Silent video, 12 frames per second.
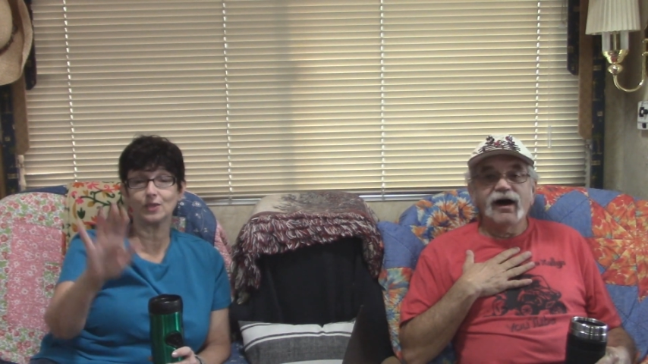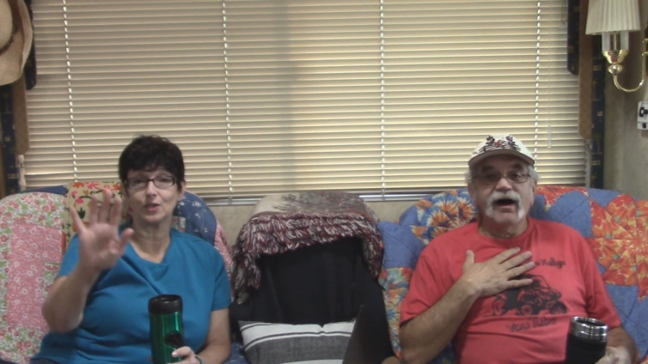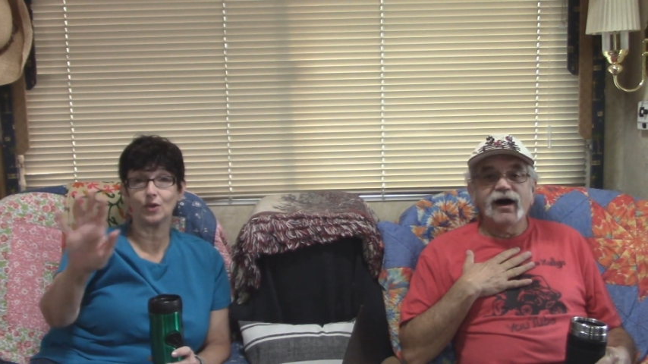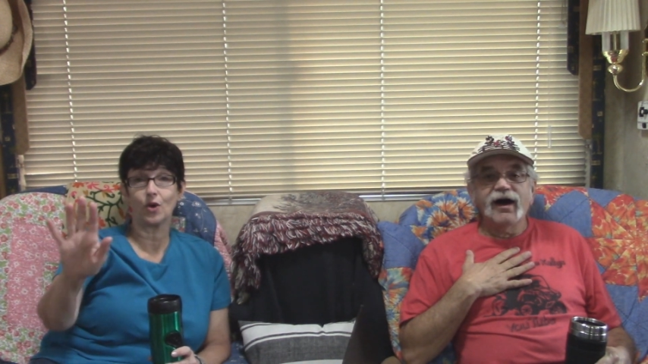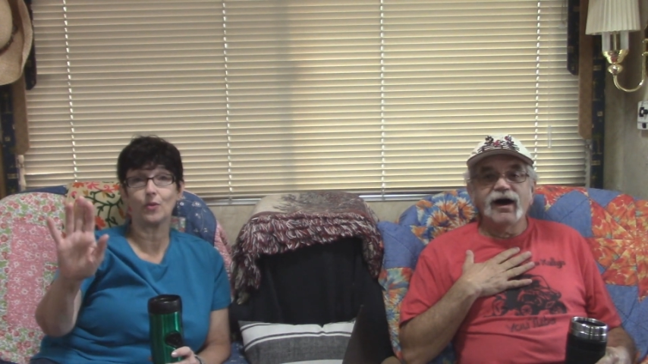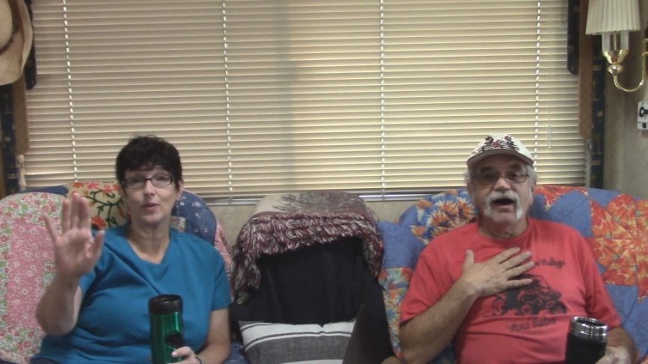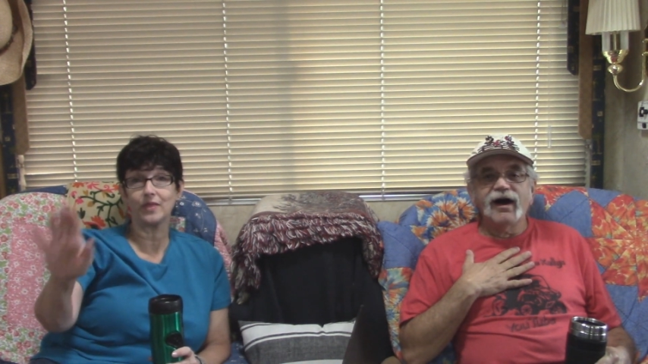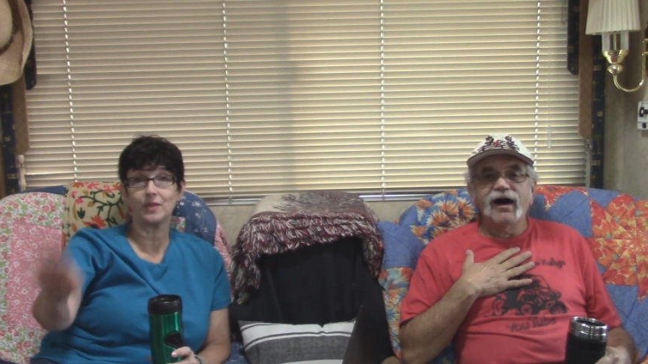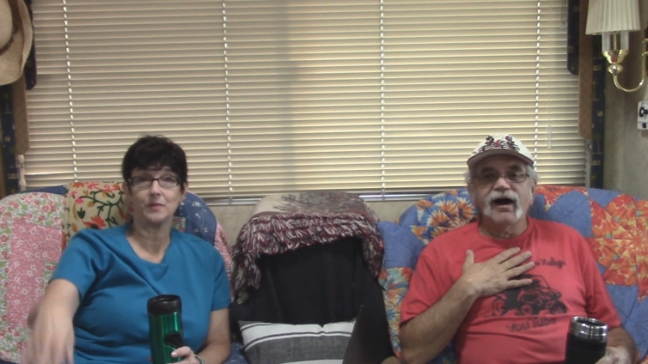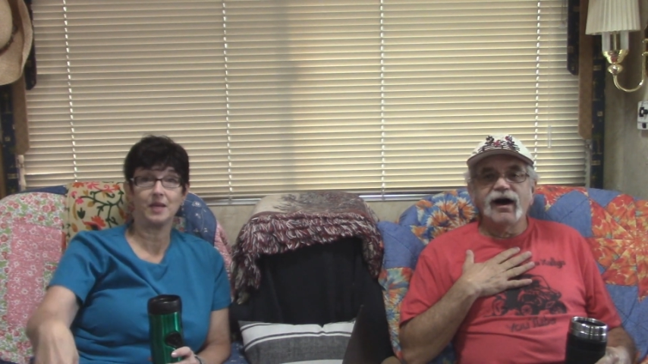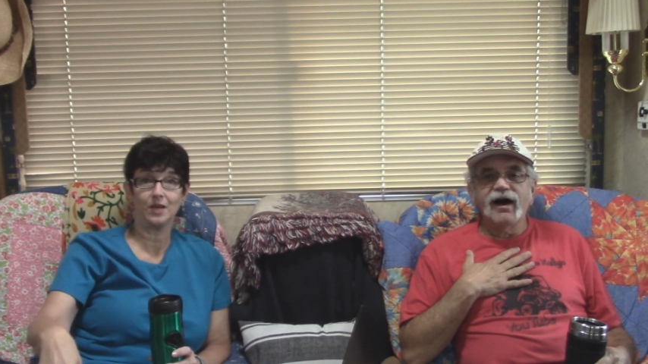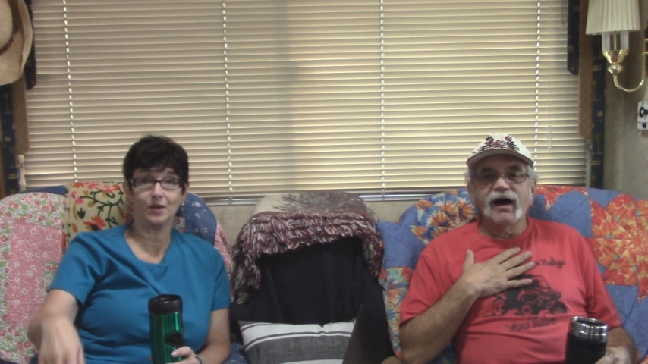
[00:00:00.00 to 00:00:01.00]
Speaker 1: to go with him
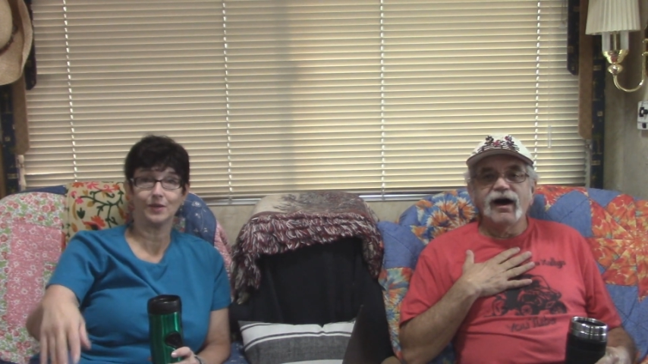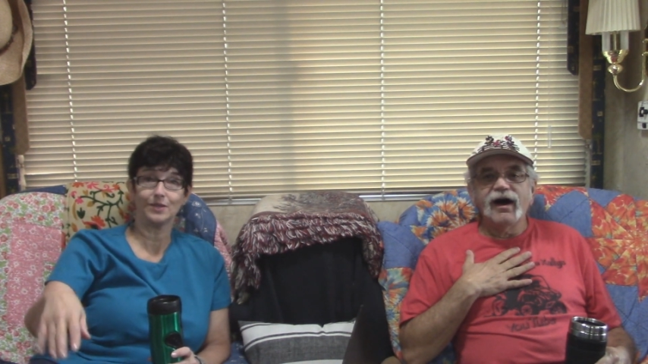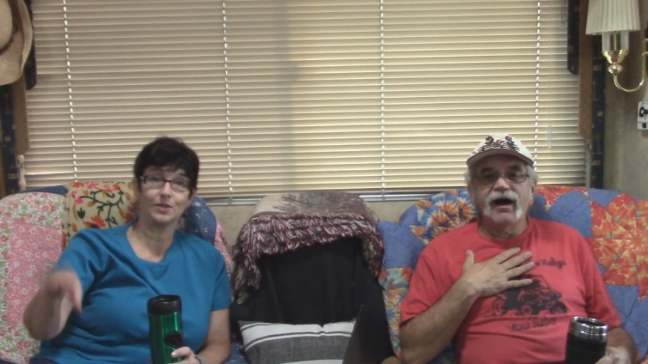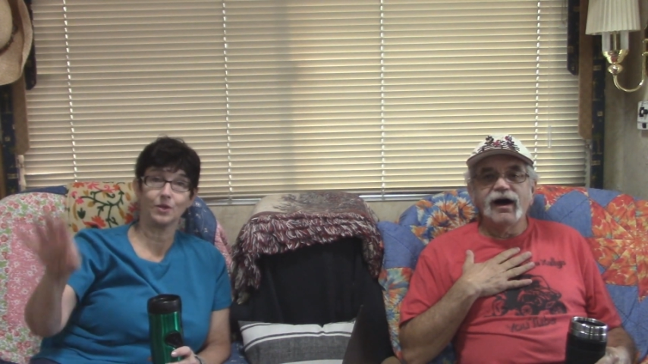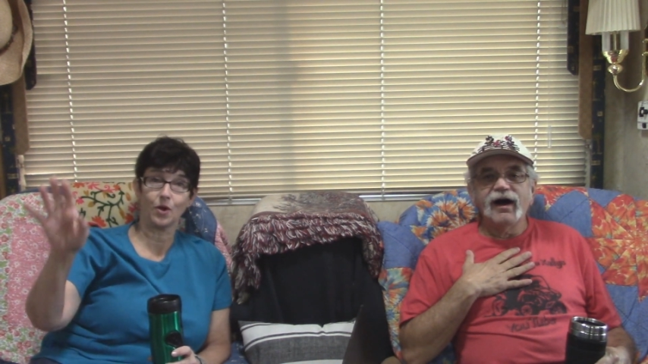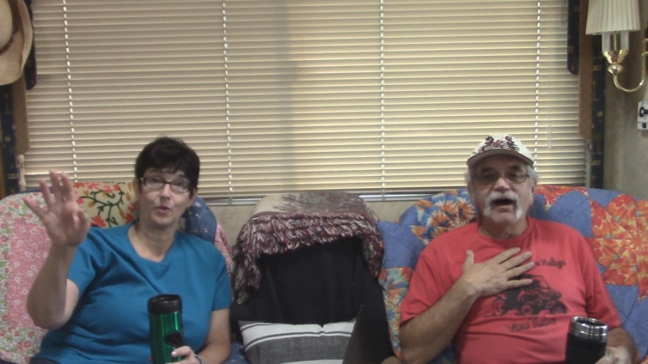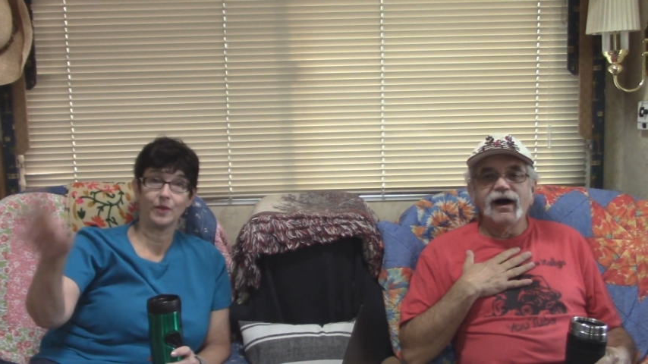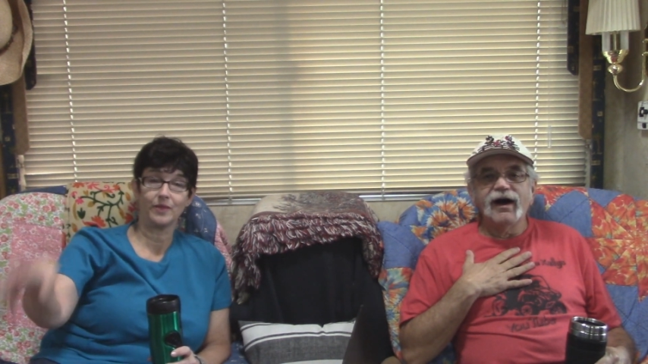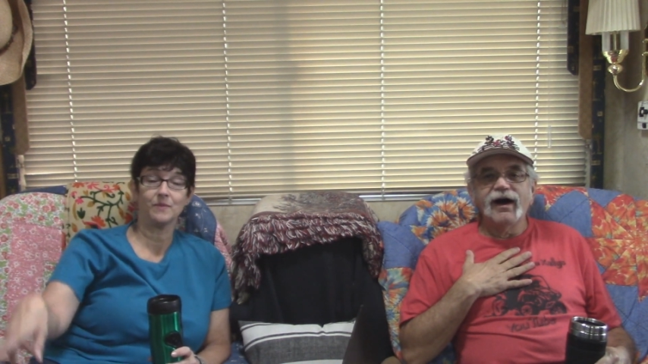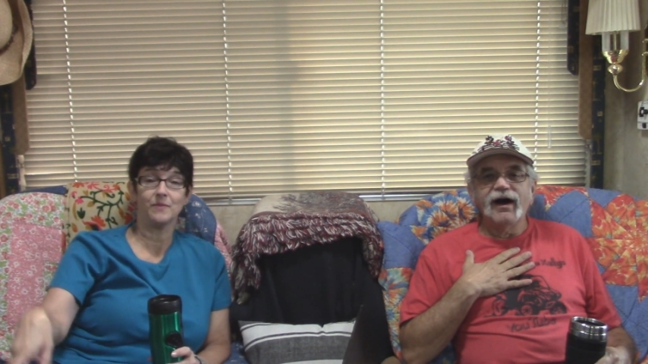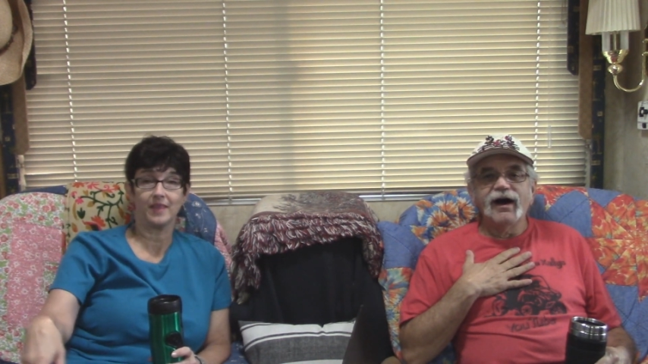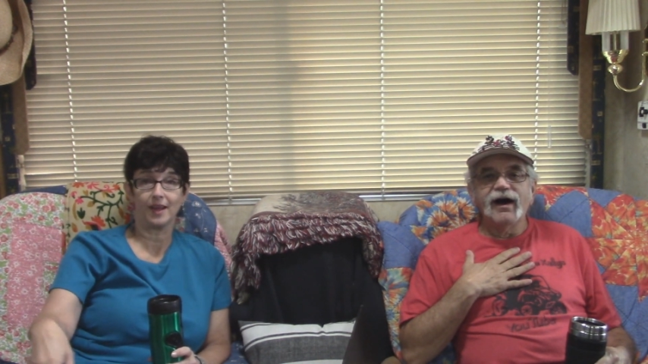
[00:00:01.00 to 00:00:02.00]
here, to go with
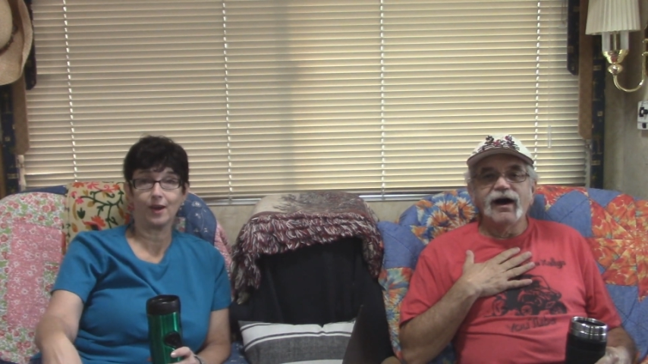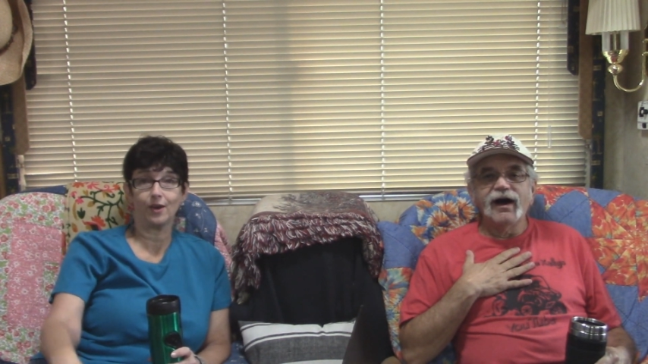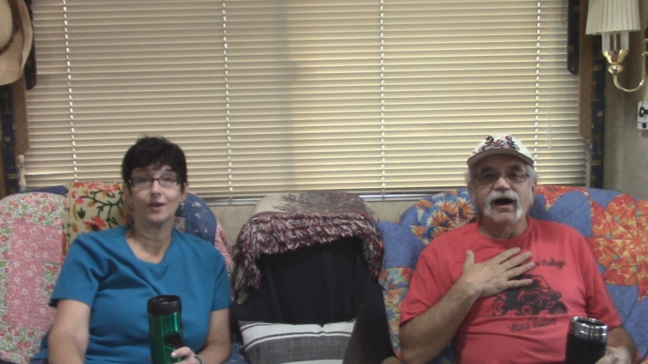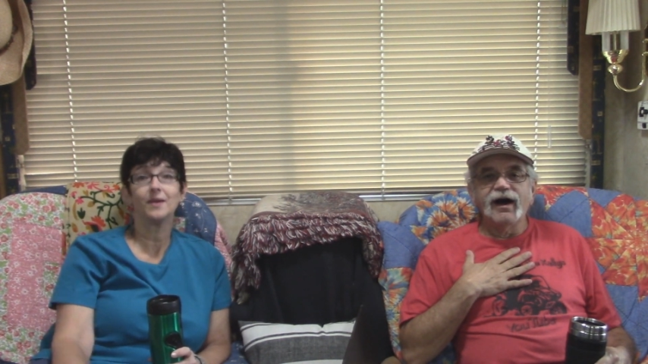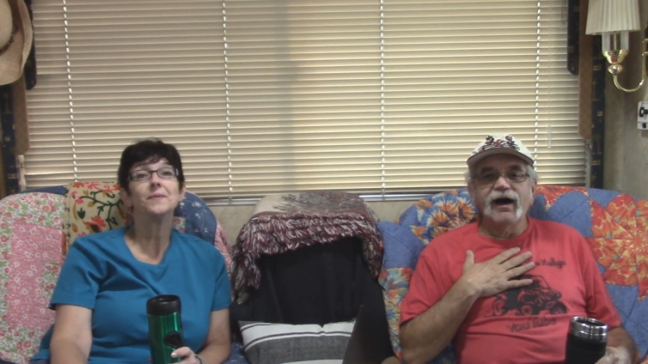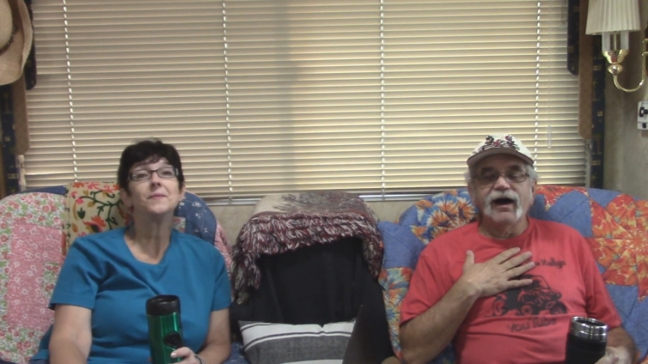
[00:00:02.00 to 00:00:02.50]
him there.